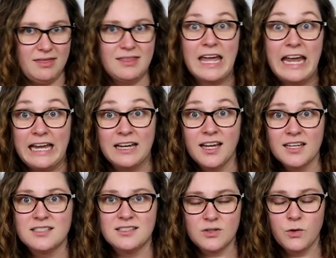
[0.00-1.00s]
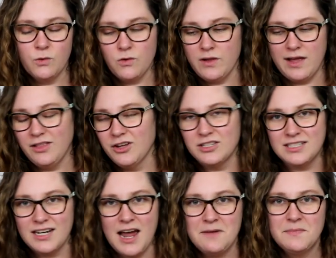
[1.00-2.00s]
thing. It's cool. I looked
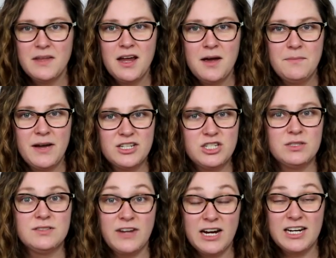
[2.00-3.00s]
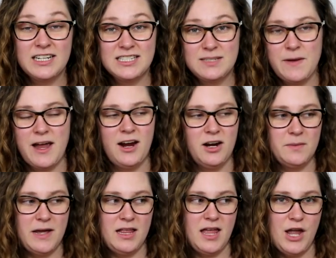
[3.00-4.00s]
it up. But she was very inspired
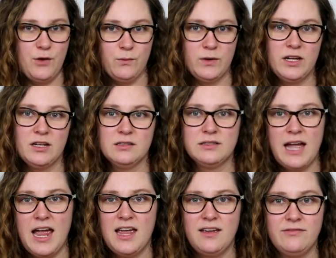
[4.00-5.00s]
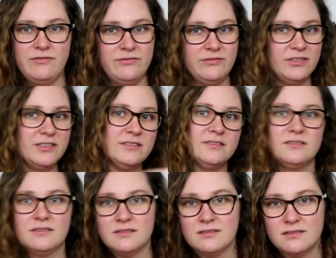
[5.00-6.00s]
by, like, real life
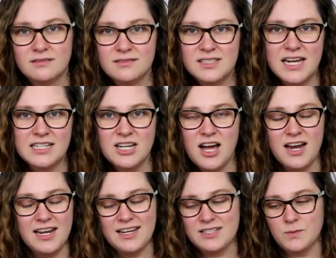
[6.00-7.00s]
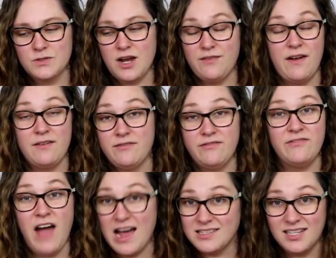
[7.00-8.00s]
tectonics, which I found
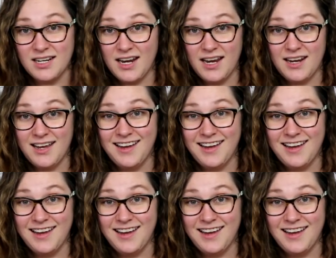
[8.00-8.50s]
fascinating.